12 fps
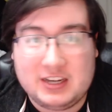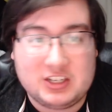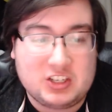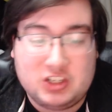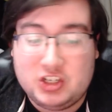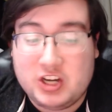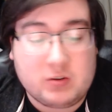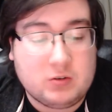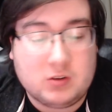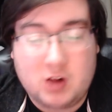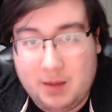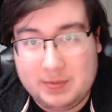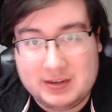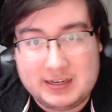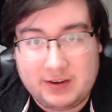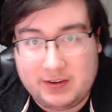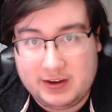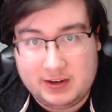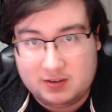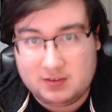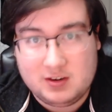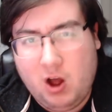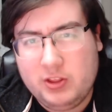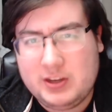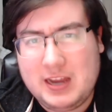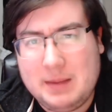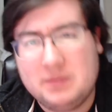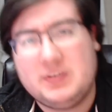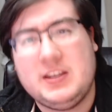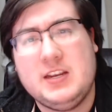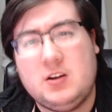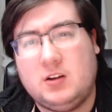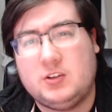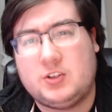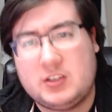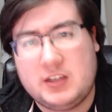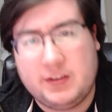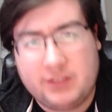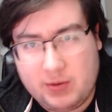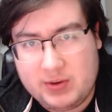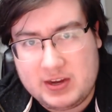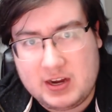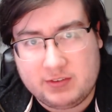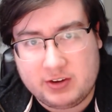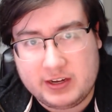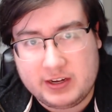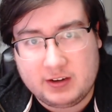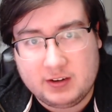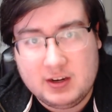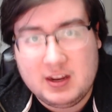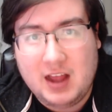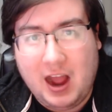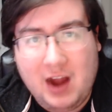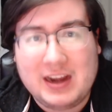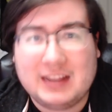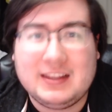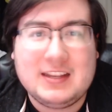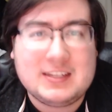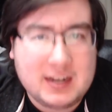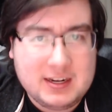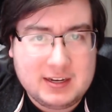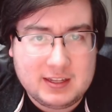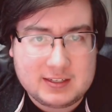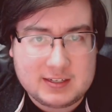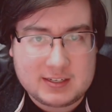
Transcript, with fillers: and just general commentary on all the type of geek culture stuff that we cover here. All right, let's get into this